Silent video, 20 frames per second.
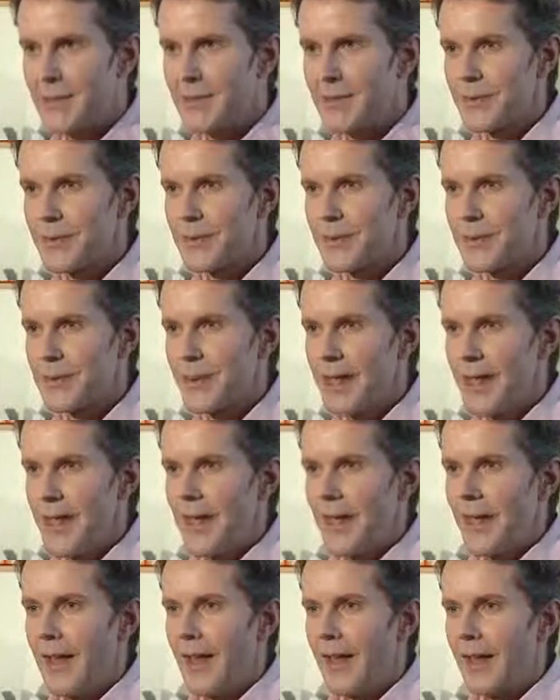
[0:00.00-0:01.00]
to
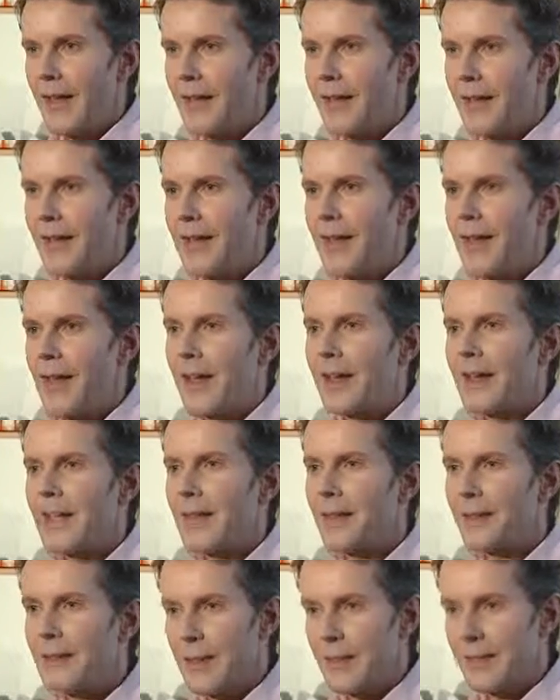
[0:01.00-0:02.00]

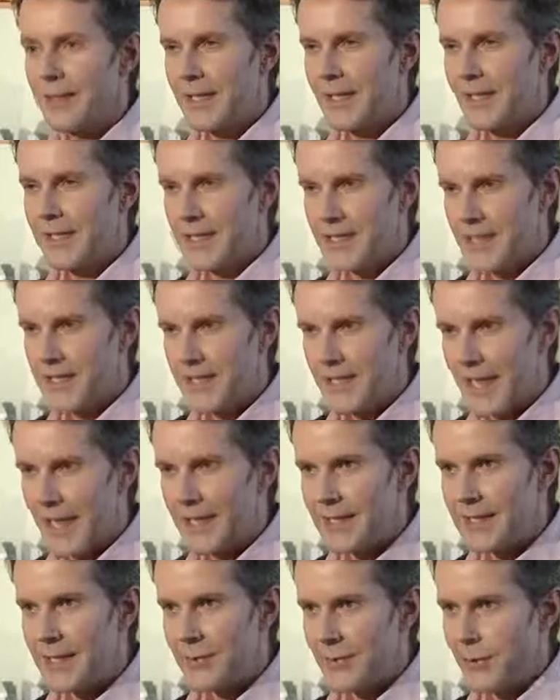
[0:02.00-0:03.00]
give them an
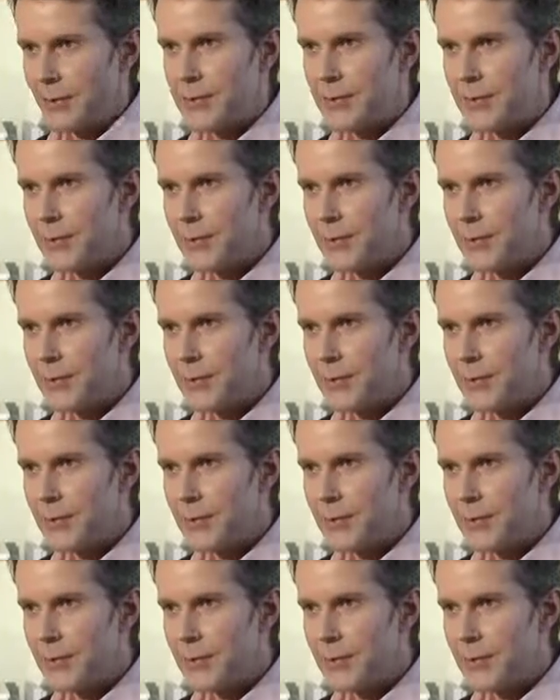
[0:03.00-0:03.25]
understanding or